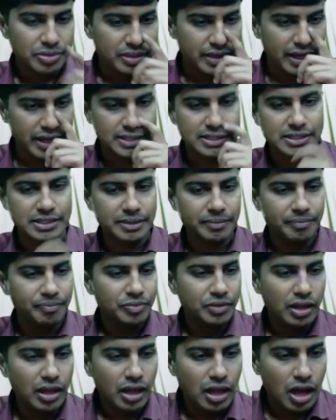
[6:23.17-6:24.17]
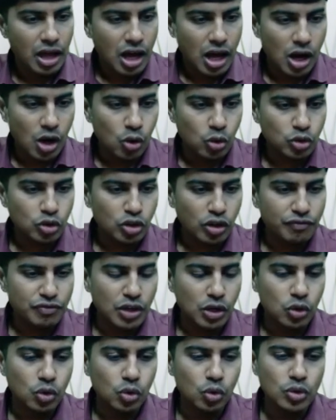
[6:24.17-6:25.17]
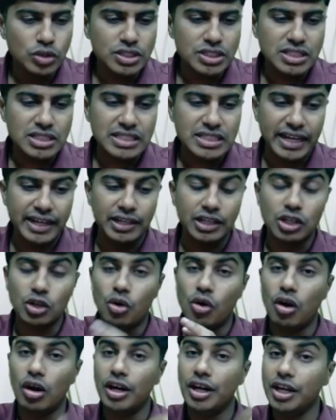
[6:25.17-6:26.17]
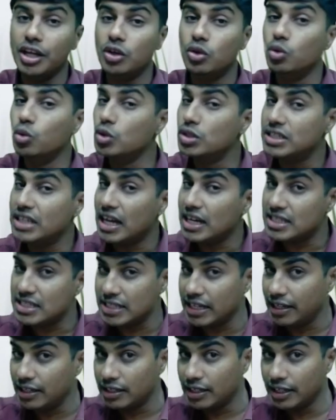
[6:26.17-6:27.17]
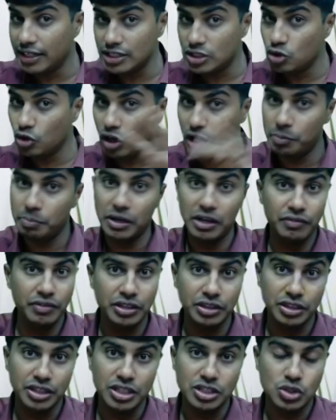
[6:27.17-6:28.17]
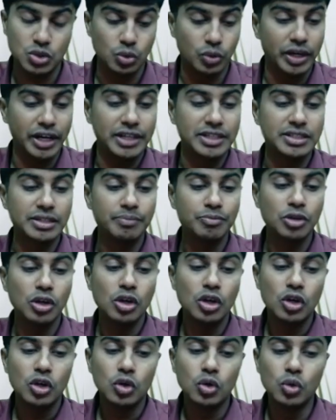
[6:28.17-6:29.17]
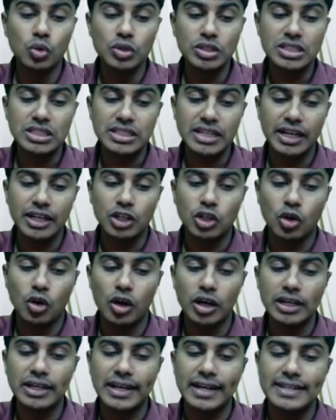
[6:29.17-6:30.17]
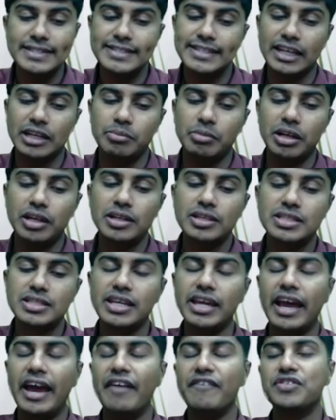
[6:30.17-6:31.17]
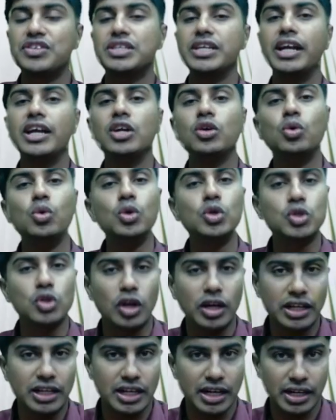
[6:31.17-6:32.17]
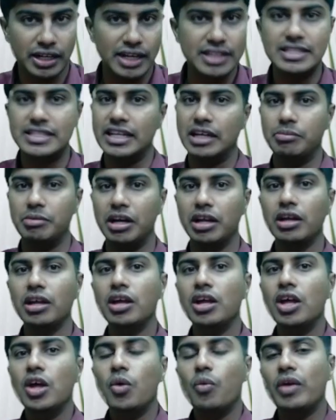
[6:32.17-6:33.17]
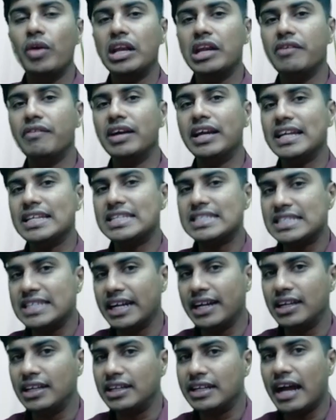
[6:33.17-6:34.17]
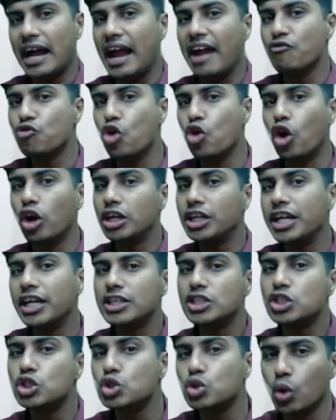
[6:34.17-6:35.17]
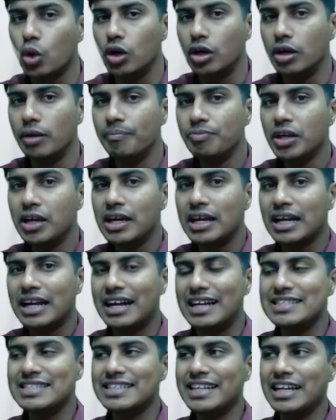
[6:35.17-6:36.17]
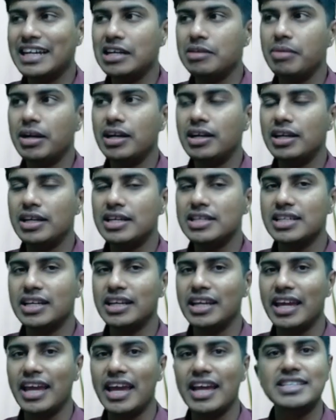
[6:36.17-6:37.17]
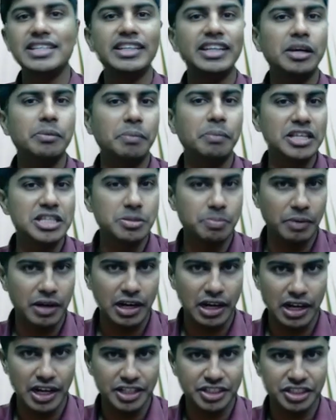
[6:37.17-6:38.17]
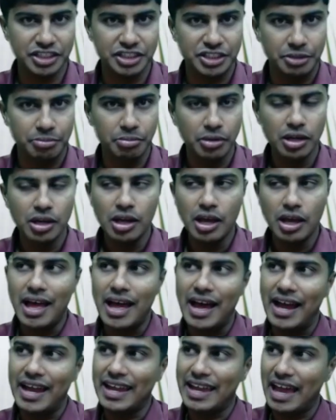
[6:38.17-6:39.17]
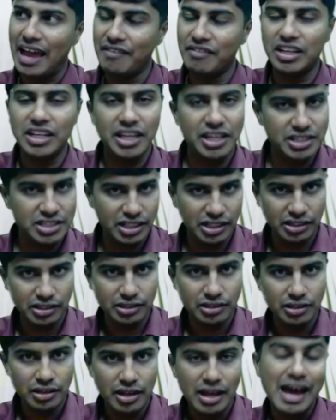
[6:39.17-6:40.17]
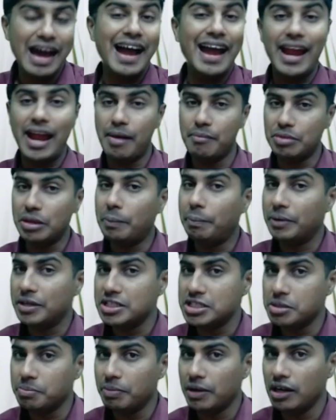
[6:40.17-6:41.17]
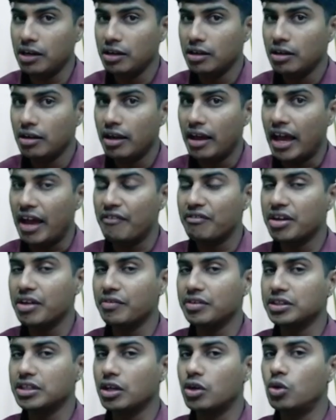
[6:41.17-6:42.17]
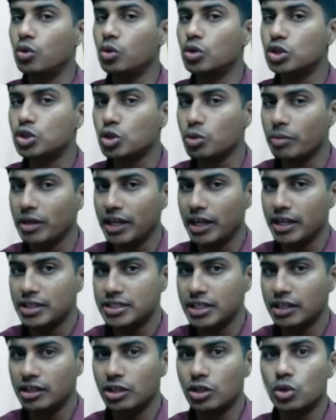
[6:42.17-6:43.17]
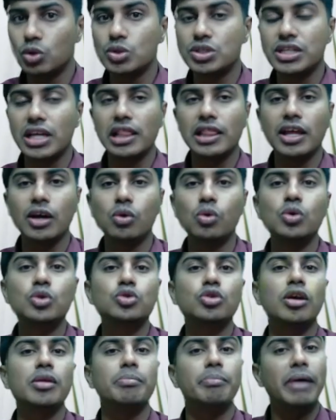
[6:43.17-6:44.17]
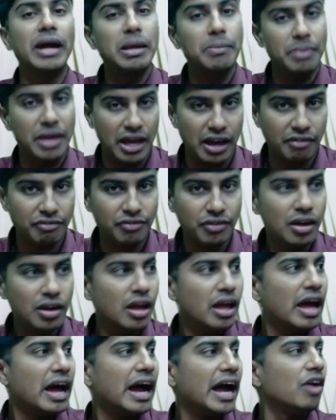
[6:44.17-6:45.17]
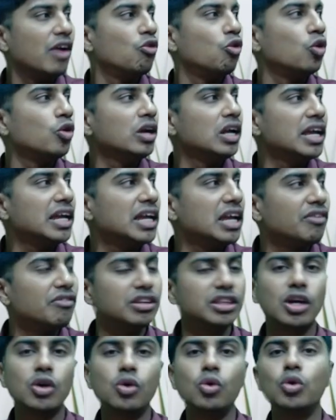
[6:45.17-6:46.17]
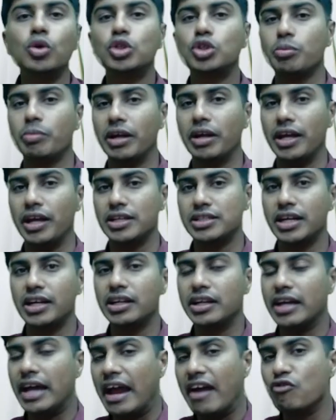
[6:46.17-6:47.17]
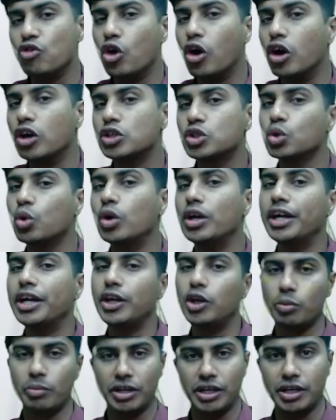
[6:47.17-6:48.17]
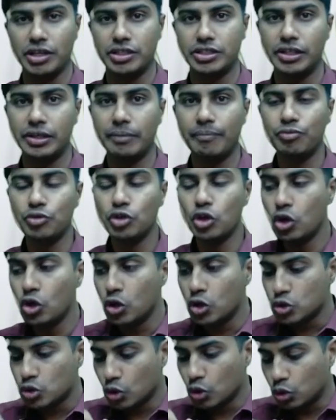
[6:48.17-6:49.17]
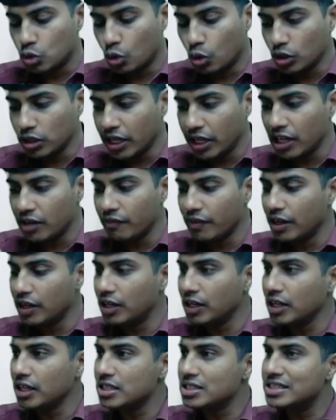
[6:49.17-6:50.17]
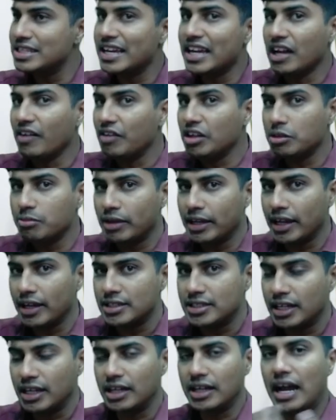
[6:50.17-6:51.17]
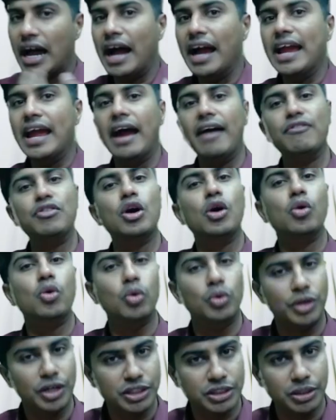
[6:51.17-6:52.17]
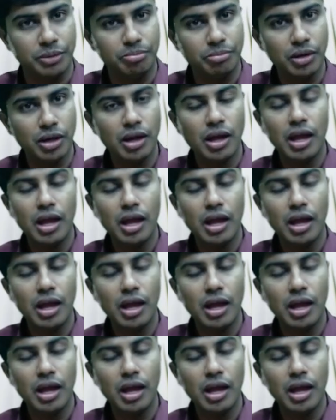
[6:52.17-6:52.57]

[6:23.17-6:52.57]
Next, out of the goods sent, already goods are sent. It is not between these two dates. Goods sent on consignment. See, I've sent goods on consignment. Whenever I sent, I have not yet sold. Consignment is an agent and principal relationship. I have an agent. I am the principal. I've given the goods to my agent to sell the goods on my behalf. I've only given the goods to my agent. I have not sold it to my agent. So though the inventory is there with my agent, I have the ownership.